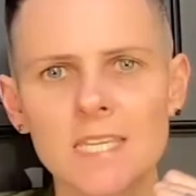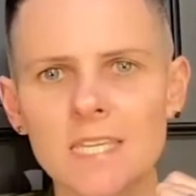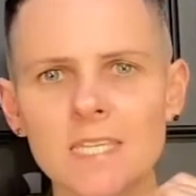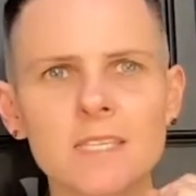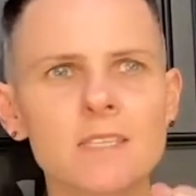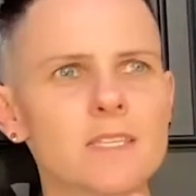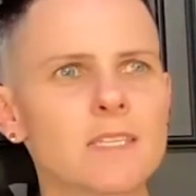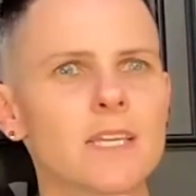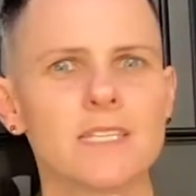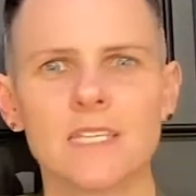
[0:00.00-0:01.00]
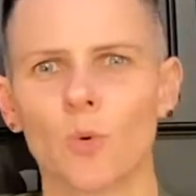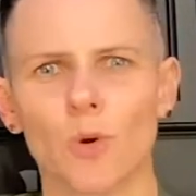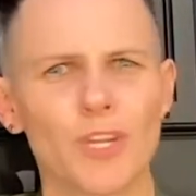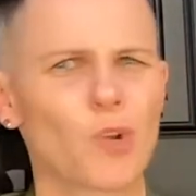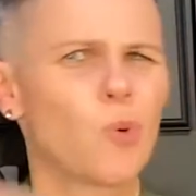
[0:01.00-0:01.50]
isn't this idea
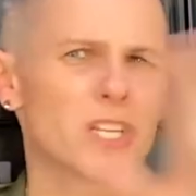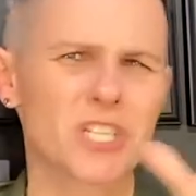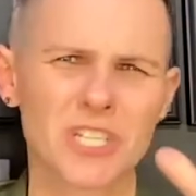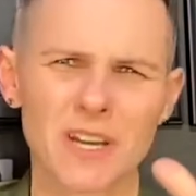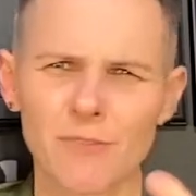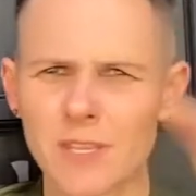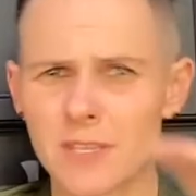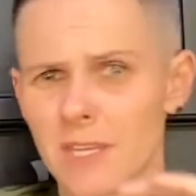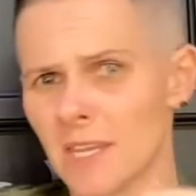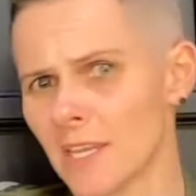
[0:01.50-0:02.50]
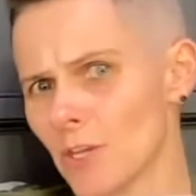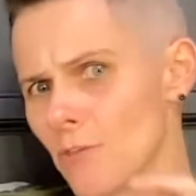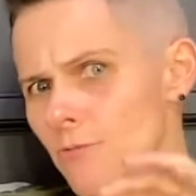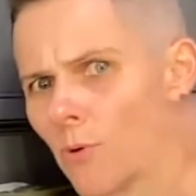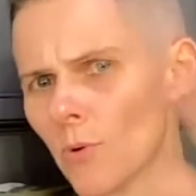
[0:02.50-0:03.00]
where you question everything and you
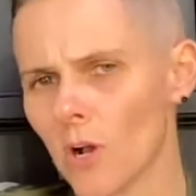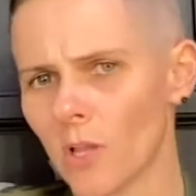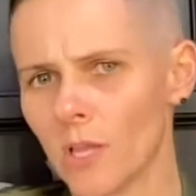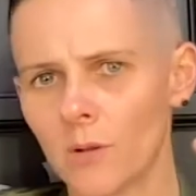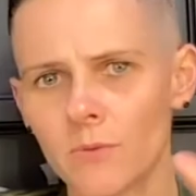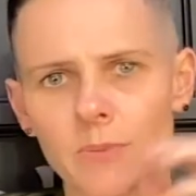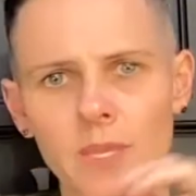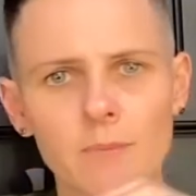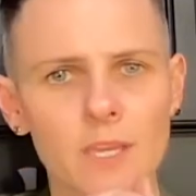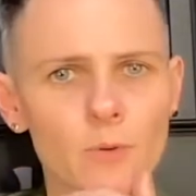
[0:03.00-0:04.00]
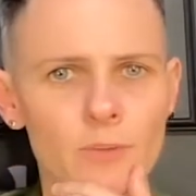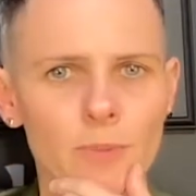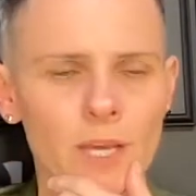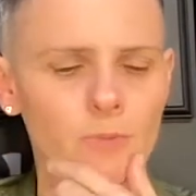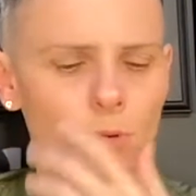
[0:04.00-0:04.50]
throw it all out, the baby out with the
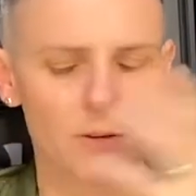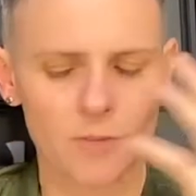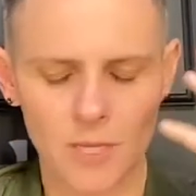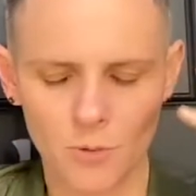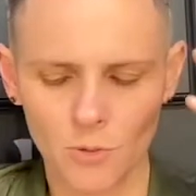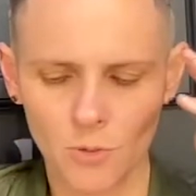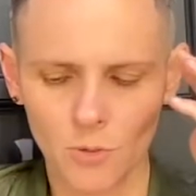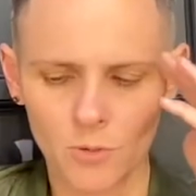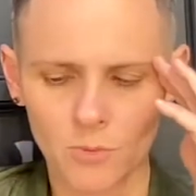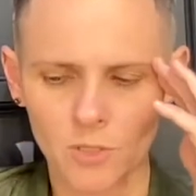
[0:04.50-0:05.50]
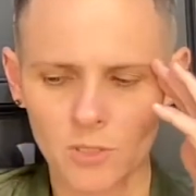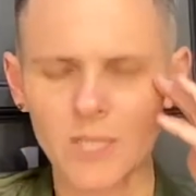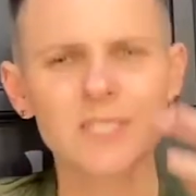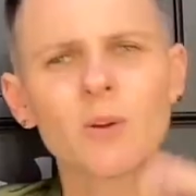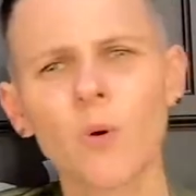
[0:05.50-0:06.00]
bathwater, that whole horrible,
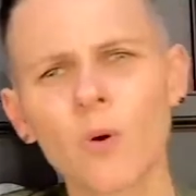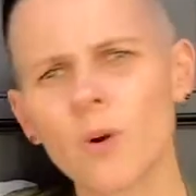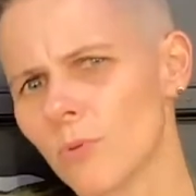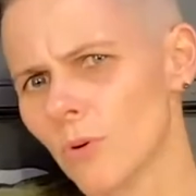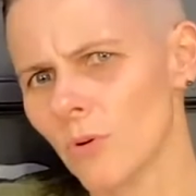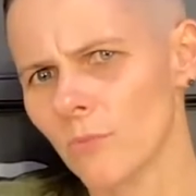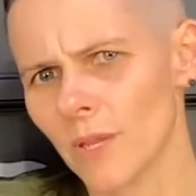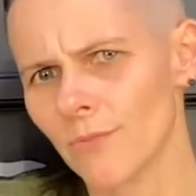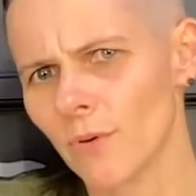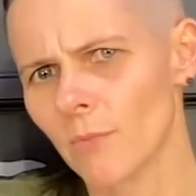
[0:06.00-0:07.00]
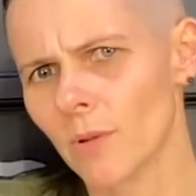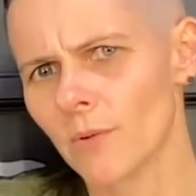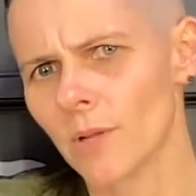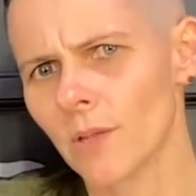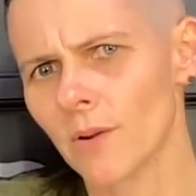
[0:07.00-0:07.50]
that's a horrible metaphor, by
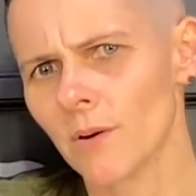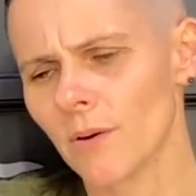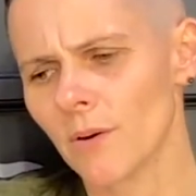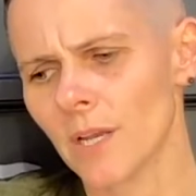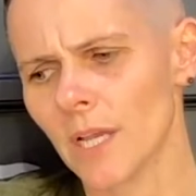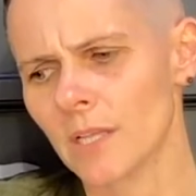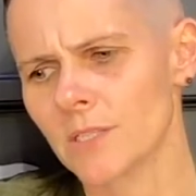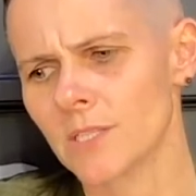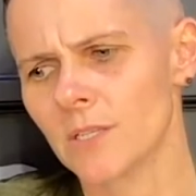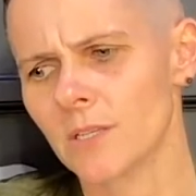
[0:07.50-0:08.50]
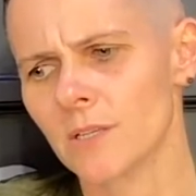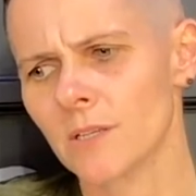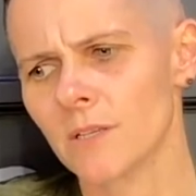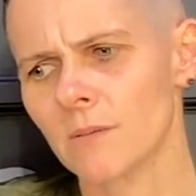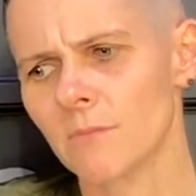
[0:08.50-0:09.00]
the way, or analogy.
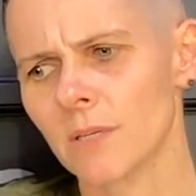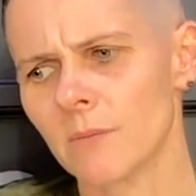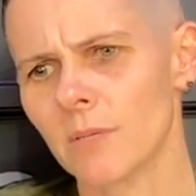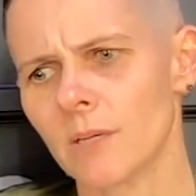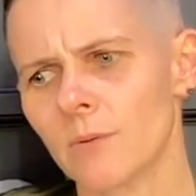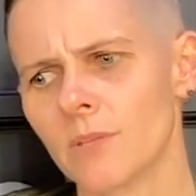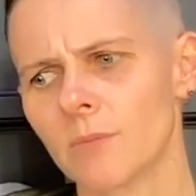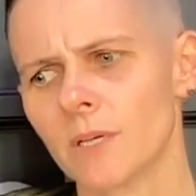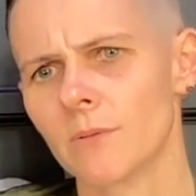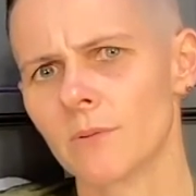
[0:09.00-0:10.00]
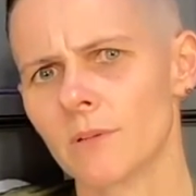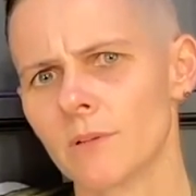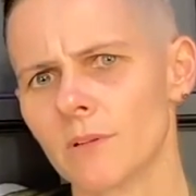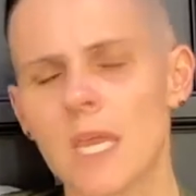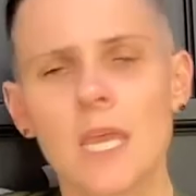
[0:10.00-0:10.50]
Baby out with the
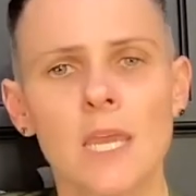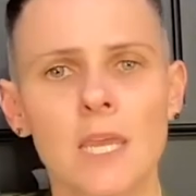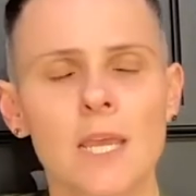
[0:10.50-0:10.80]
bathwater.